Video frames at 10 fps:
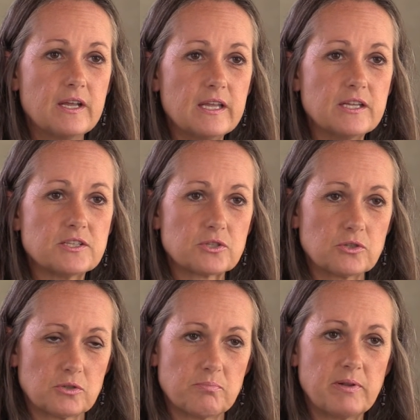in
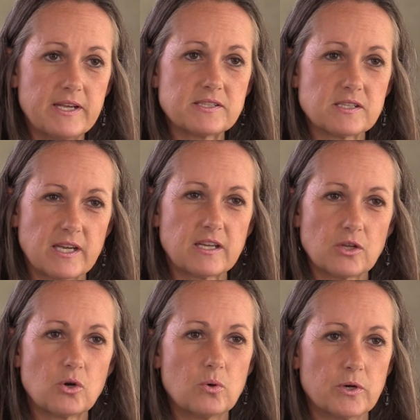certain places, like in
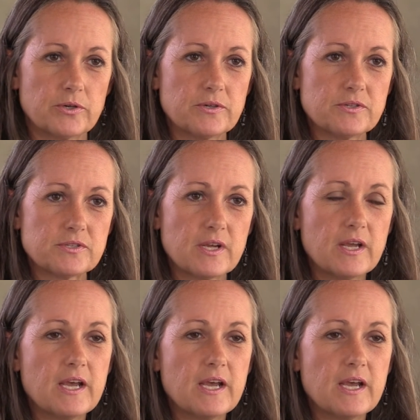the corners.